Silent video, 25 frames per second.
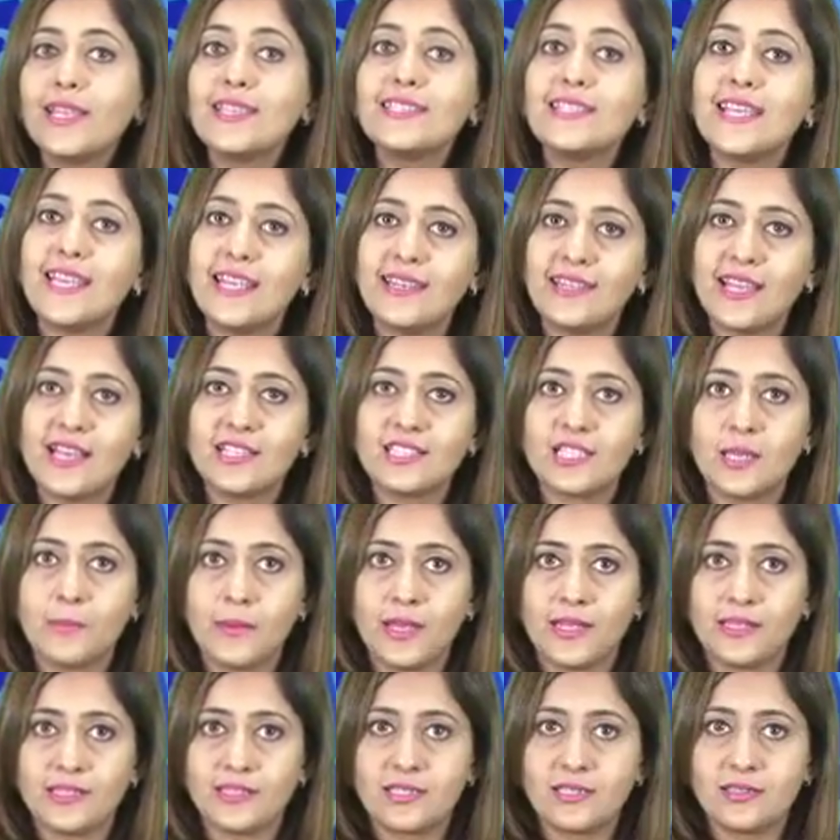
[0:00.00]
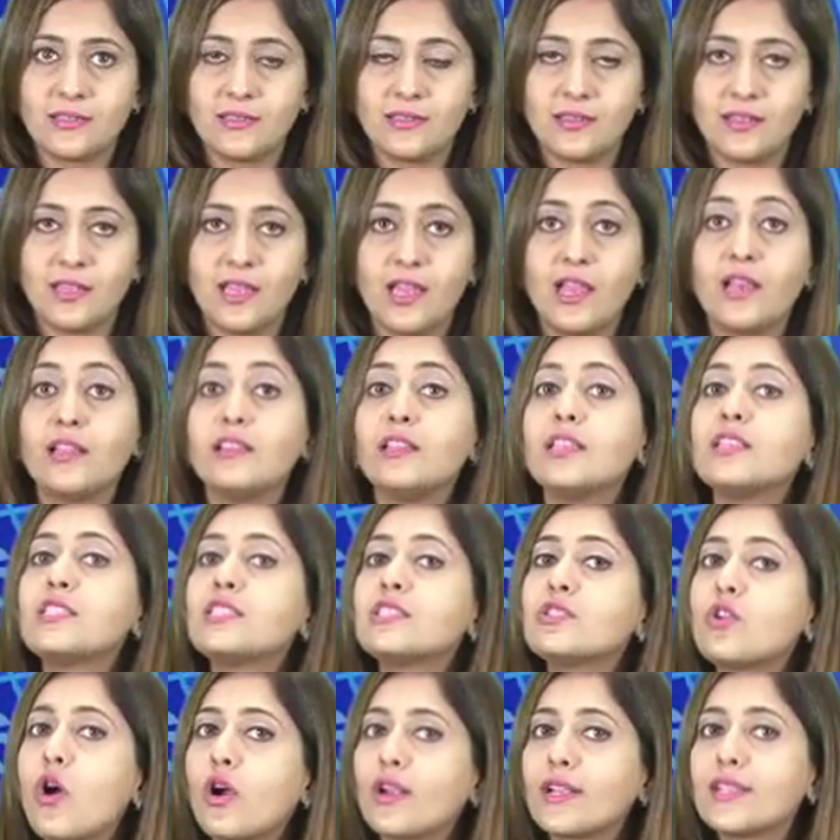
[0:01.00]
is India Cements. The
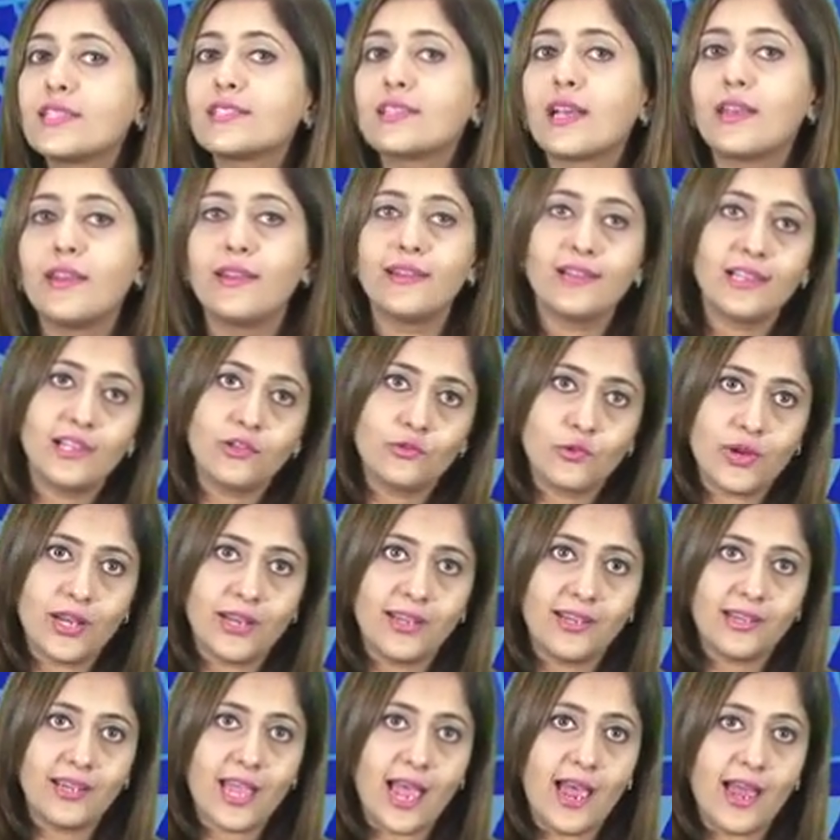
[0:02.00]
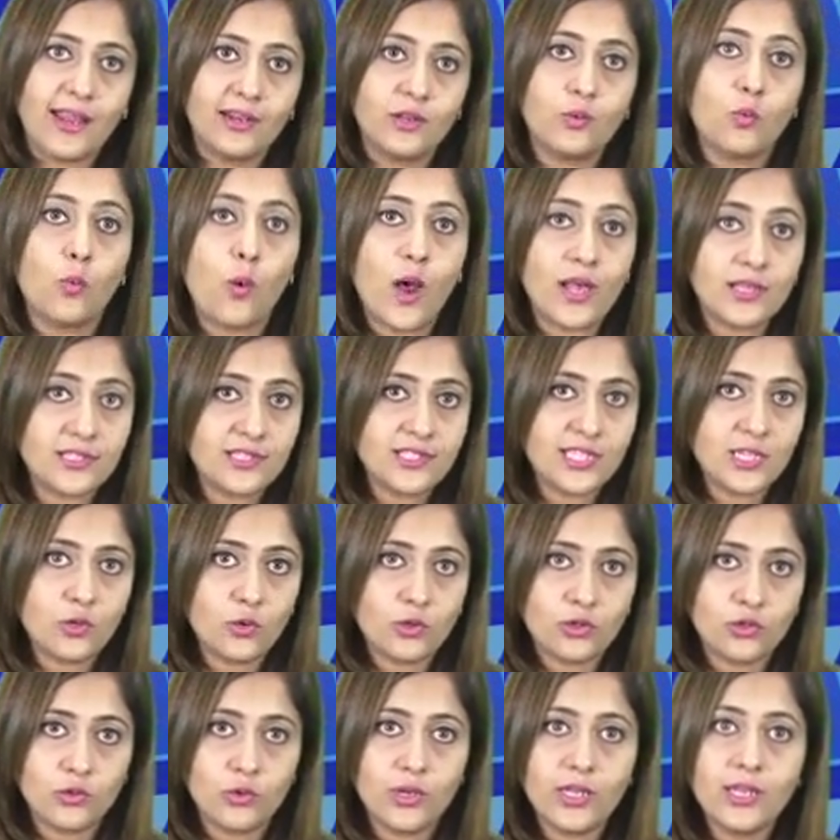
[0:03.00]
stock is currently trading at
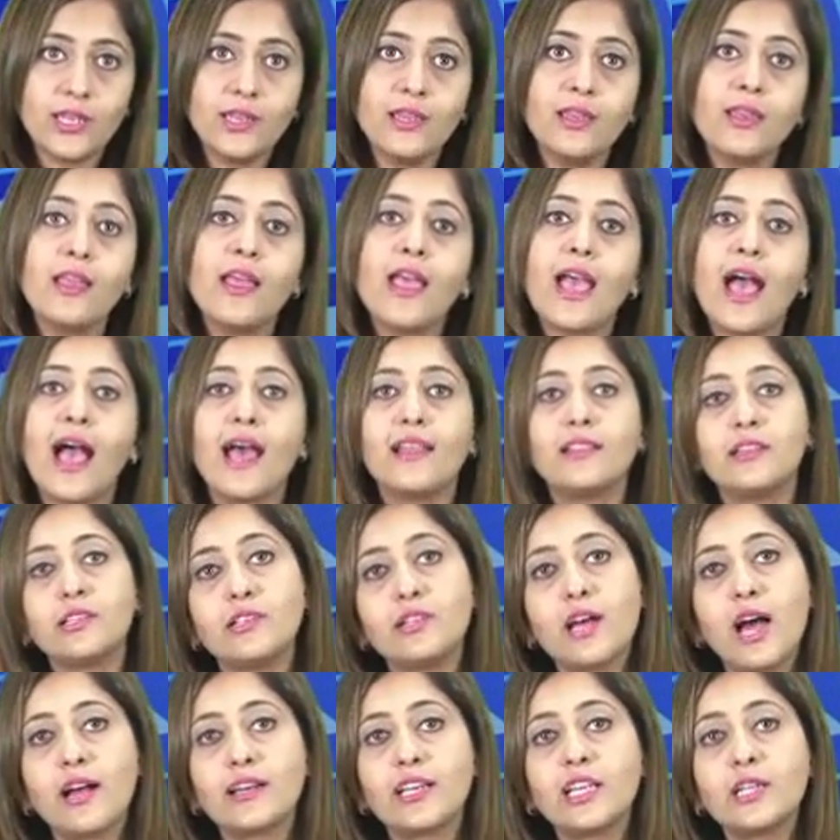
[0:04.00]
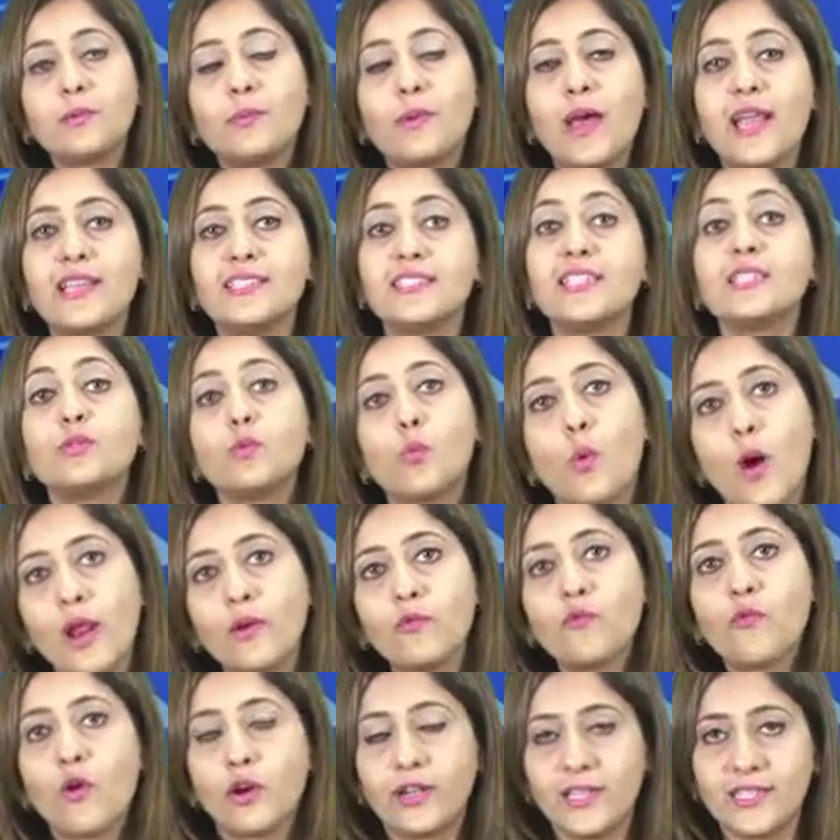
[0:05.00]
103 and the target price is
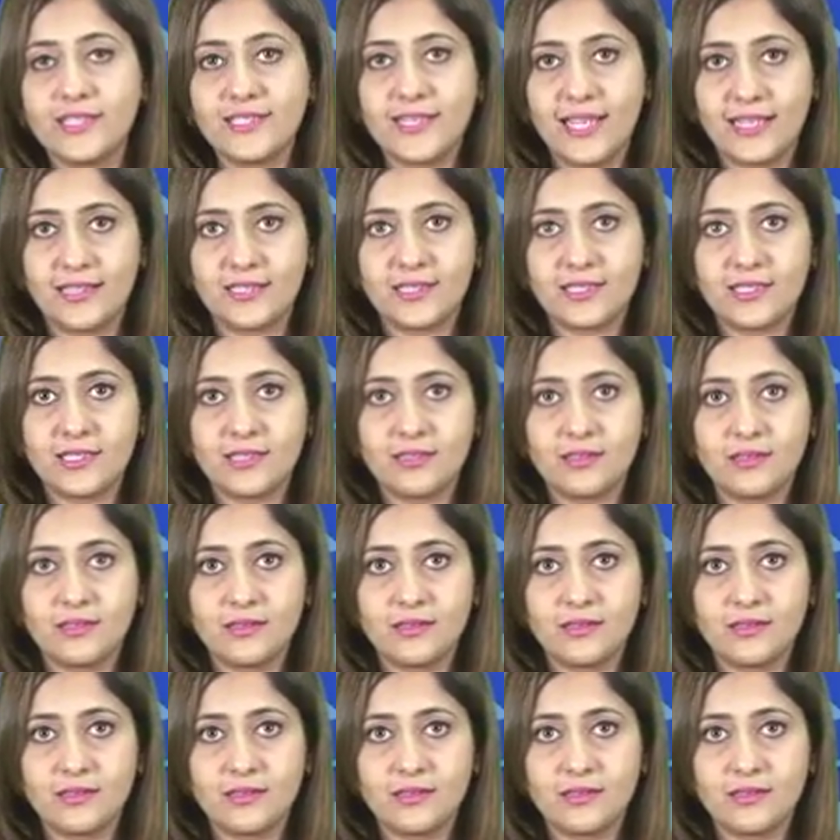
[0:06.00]
146.